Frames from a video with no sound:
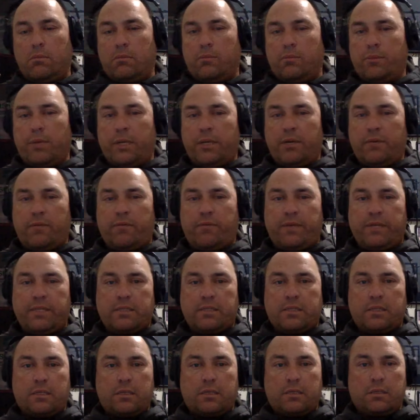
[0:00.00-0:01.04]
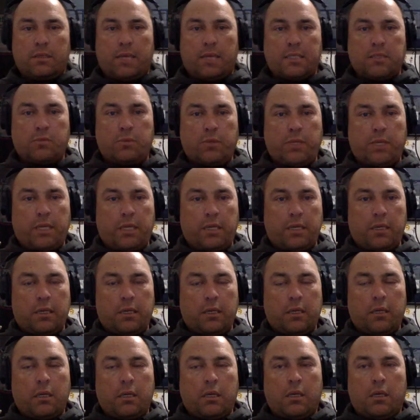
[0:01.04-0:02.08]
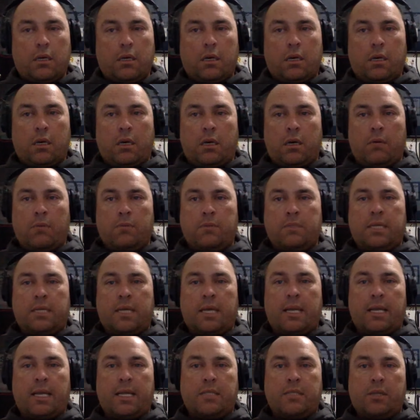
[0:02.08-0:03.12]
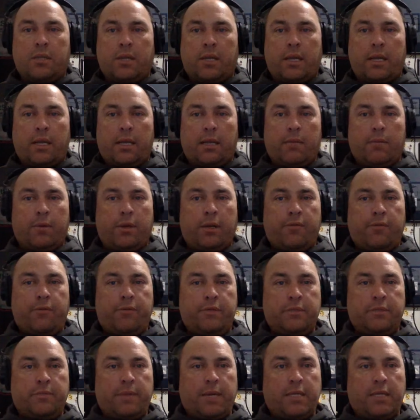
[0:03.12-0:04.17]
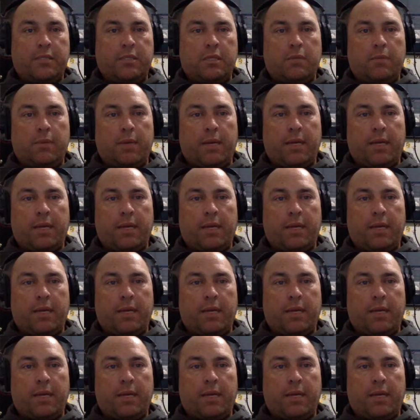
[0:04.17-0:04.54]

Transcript: Brendan Fisk last week, to kind of start getting him ready for this matchup.